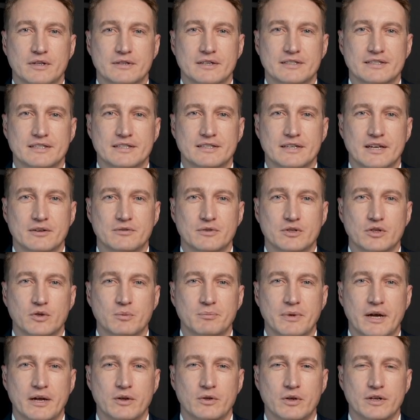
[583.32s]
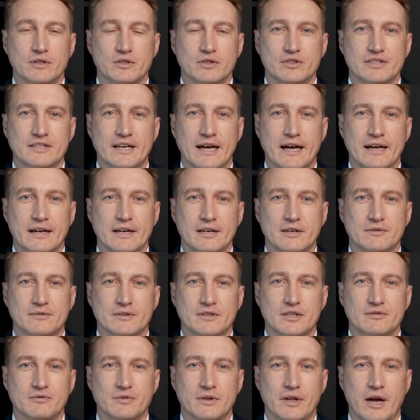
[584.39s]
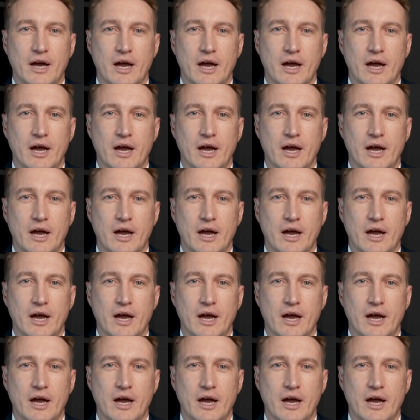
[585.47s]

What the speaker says: this has given you a better understanding of the different